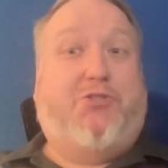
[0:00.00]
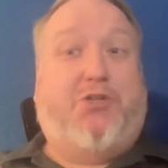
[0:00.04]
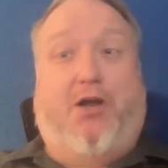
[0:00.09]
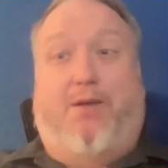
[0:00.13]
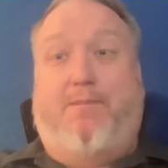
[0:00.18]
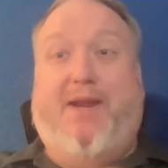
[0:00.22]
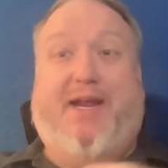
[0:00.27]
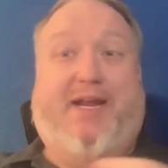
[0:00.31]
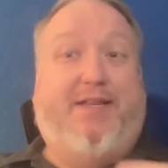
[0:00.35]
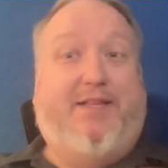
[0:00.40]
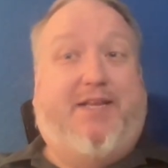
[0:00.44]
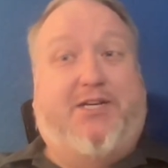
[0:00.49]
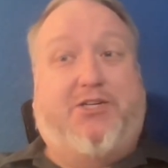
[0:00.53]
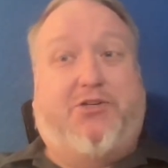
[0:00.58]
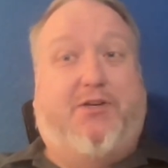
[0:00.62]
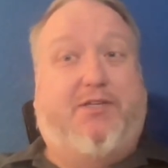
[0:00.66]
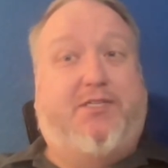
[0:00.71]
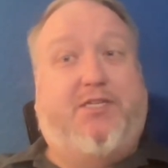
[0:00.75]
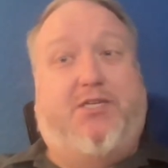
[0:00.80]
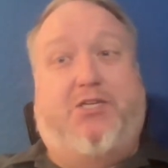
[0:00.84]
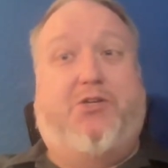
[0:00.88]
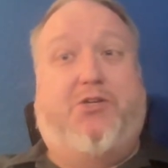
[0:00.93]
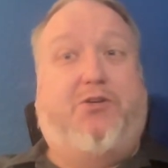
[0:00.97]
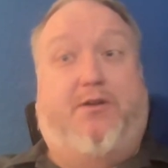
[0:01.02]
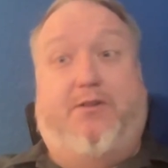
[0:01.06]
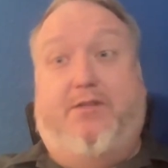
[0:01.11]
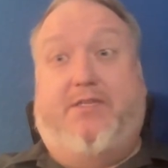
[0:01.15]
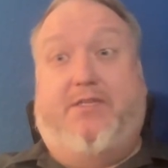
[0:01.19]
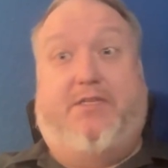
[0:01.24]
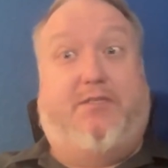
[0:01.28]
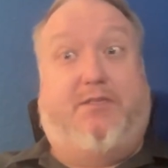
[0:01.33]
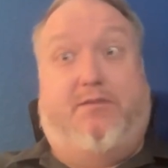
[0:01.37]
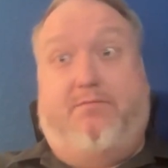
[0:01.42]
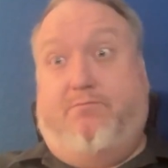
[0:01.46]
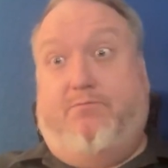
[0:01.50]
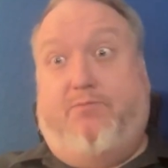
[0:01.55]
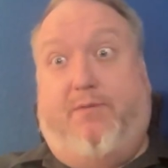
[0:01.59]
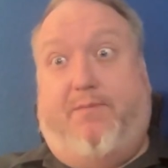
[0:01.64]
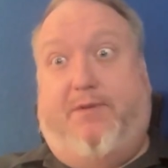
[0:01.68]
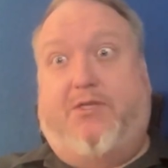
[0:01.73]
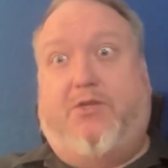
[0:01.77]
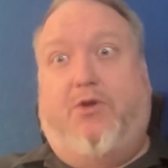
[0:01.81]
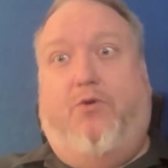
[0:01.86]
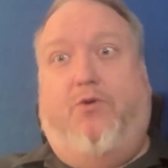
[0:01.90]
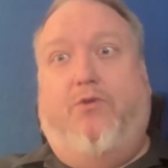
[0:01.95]
start making that transition, or at least
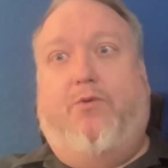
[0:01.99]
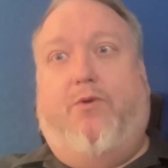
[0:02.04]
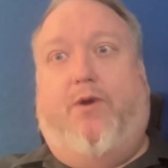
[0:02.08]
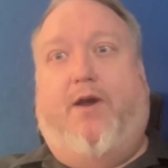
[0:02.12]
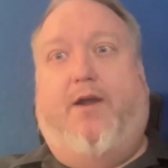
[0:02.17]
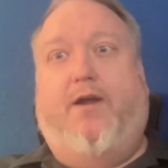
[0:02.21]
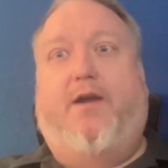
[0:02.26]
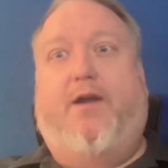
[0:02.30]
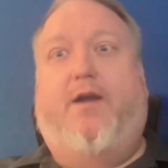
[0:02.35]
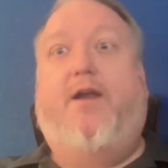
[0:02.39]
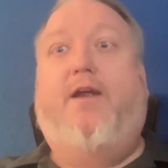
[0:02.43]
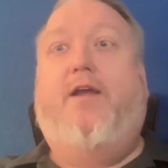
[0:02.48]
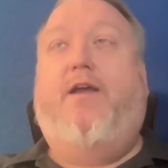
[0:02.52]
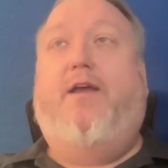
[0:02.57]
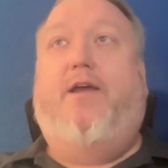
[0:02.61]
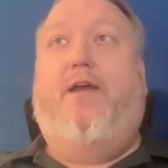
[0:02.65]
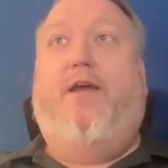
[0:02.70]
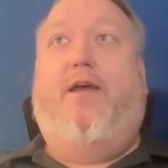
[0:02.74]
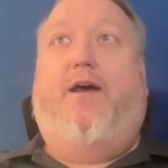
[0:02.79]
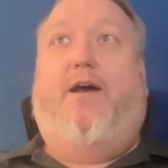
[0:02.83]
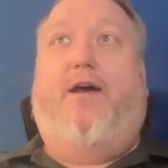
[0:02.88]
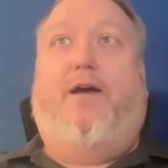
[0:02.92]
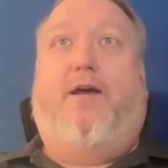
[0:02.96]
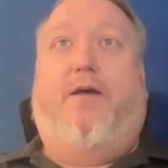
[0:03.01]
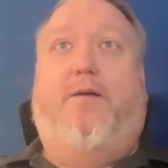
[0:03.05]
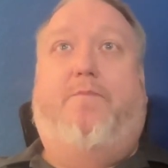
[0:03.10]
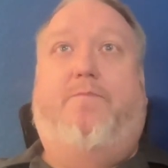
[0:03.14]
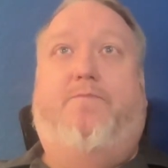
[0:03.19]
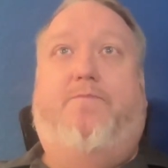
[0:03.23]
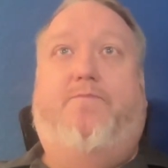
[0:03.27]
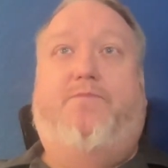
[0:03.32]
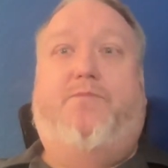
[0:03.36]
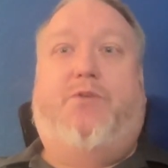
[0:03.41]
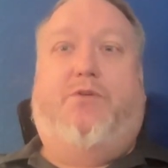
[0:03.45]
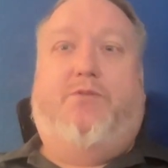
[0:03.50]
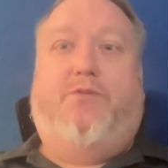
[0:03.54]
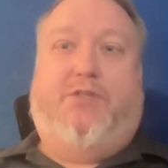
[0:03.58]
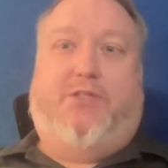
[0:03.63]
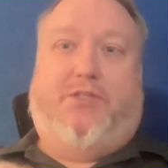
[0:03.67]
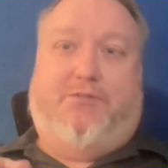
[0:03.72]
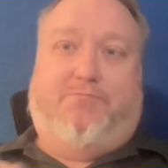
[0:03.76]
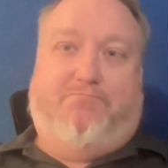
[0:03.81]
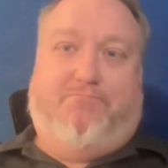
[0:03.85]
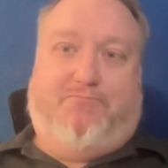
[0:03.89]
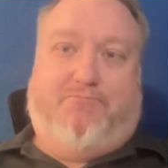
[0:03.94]
put my toe in the water. So
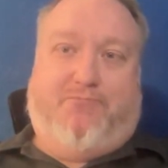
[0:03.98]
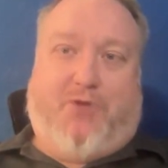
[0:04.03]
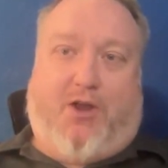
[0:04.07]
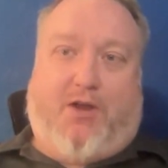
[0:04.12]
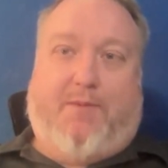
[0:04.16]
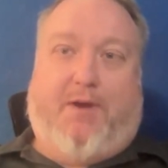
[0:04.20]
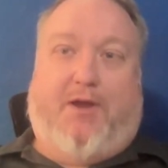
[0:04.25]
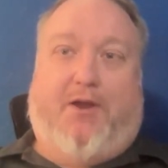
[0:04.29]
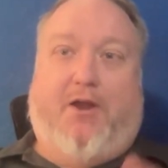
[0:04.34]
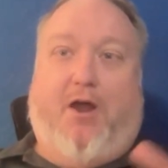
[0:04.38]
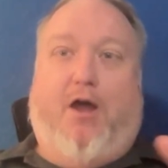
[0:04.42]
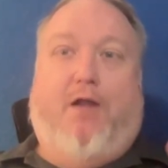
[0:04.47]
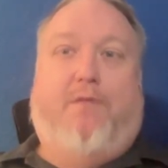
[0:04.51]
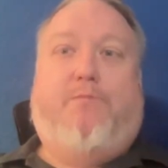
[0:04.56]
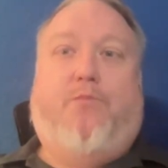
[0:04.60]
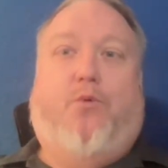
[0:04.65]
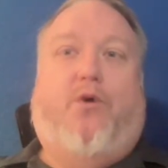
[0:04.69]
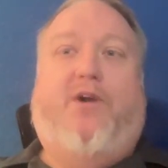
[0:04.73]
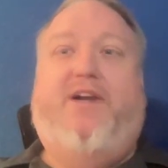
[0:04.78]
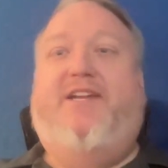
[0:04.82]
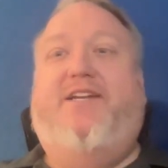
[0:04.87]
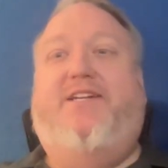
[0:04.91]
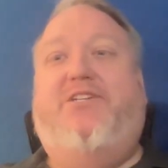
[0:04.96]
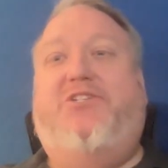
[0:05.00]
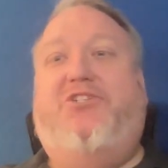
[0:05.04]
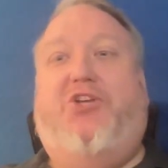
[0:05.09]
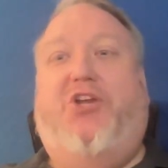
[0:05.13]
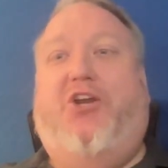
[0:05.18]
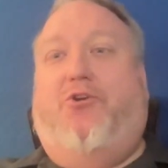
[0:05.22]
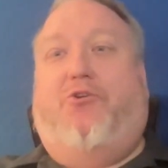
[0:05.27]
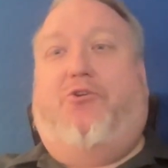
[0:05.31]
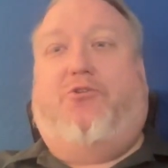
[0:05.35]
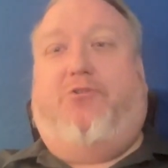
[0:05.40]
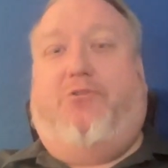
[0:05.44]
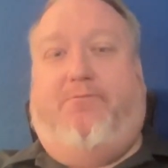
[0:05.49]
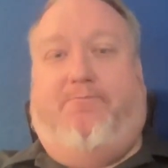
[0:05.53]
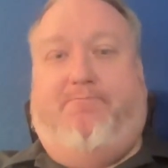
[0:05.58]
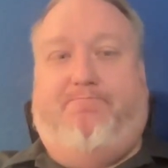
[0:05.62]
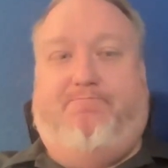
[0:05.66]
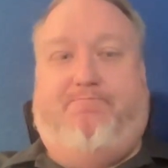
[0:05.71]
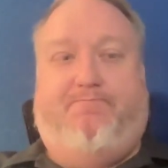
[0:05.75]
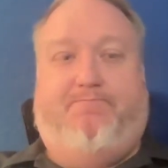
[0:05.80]
just talk about onboarding in general.